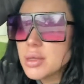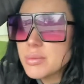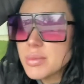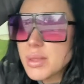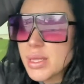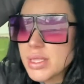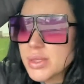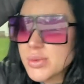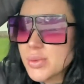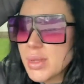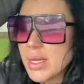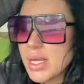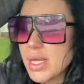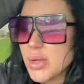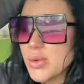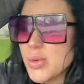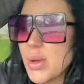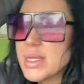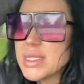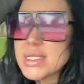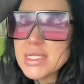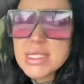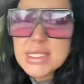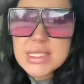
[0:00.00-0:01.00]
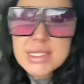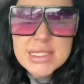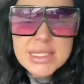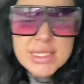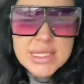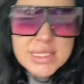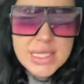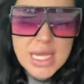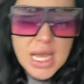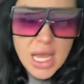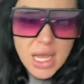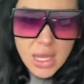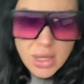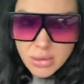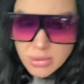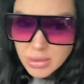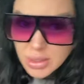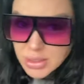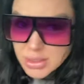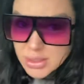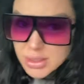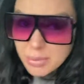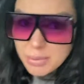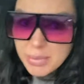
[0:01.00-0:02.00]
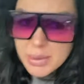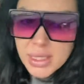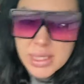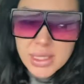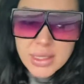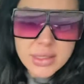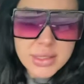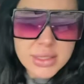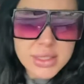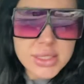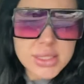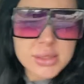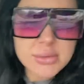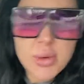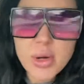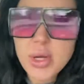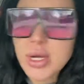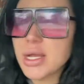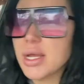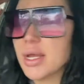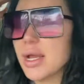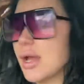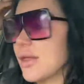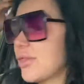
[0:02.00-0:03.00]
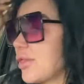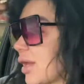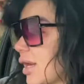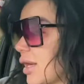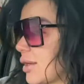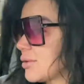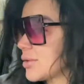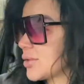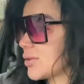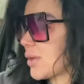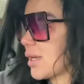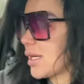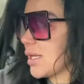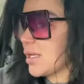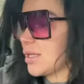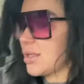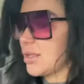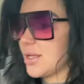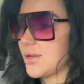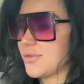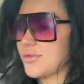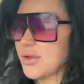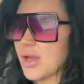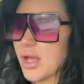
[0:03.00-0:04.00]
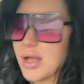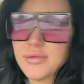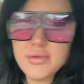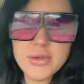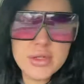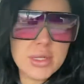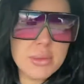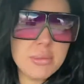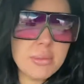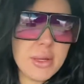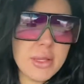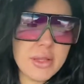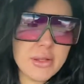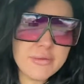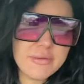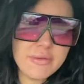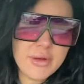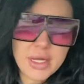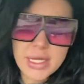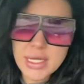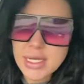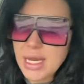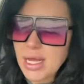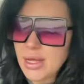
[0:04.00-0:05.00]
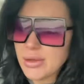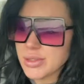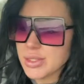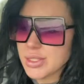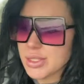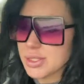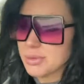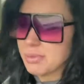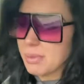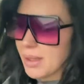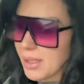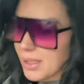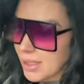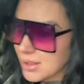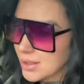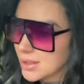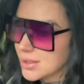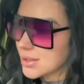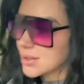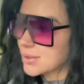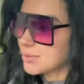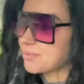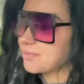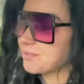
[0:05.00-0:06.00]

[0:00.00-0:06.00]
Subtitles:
because when I went to sit down to pee this morning, I thought I was ready to lift off into motherfucking outer space.